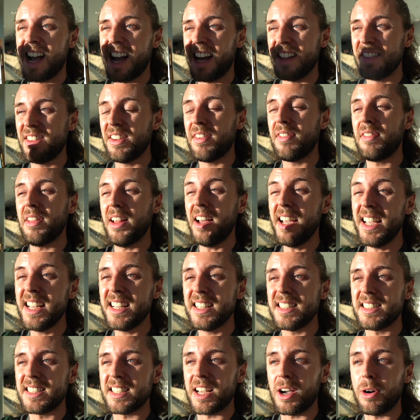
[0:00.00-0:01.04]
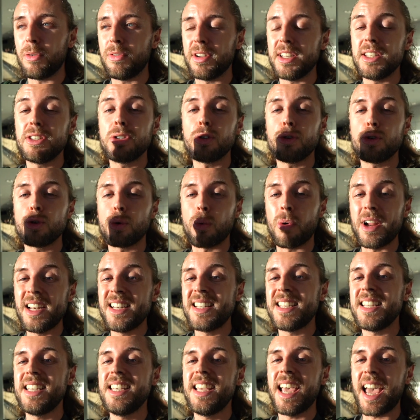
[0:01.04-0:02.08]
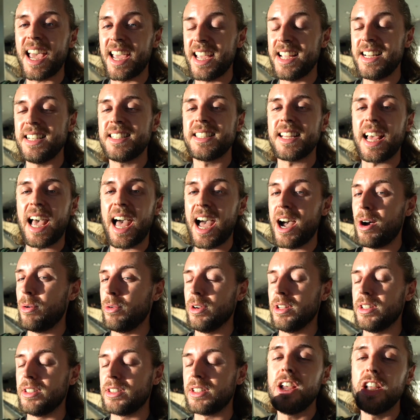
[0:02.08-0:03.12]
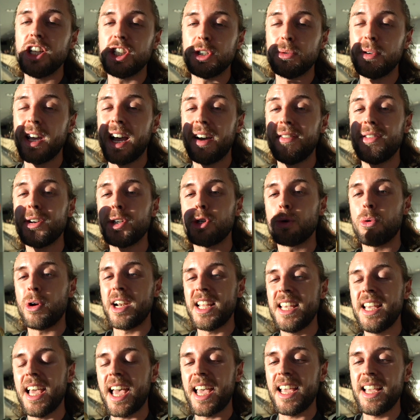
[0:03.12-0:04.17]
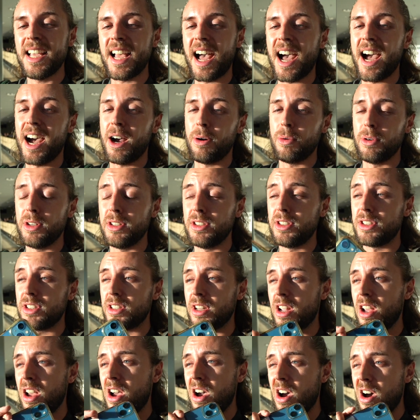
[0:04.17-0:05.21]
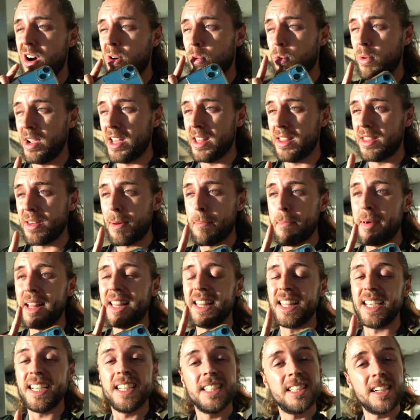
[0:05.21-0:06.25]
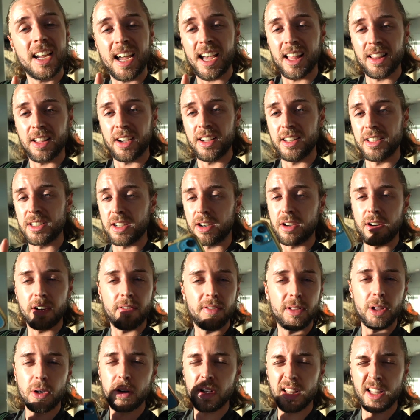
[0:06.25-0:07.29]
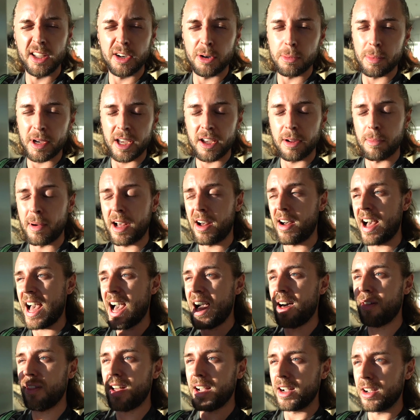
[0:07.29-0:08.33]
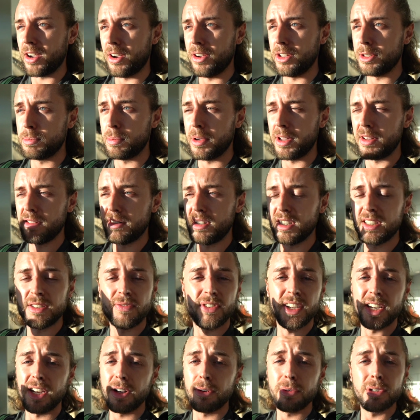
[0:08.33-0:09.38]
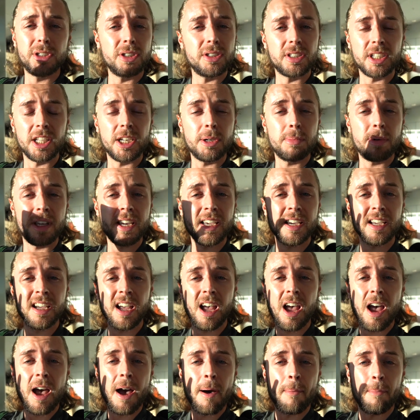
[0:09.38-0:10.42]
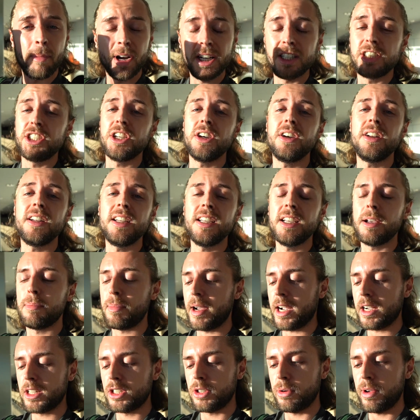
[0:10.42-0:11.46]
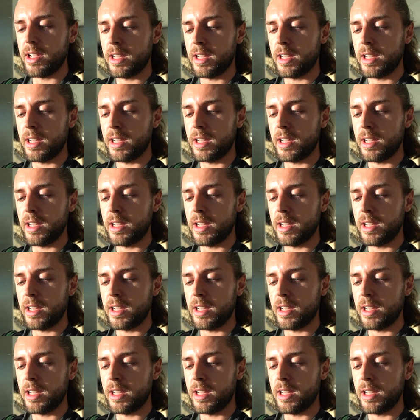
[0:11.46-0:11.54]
And the flight itself is 28 hours. So we have 28 hours with Malaysia Airlines. I'm gonna vlog a little bit about how that goes, but this video is just gonna be my journey back to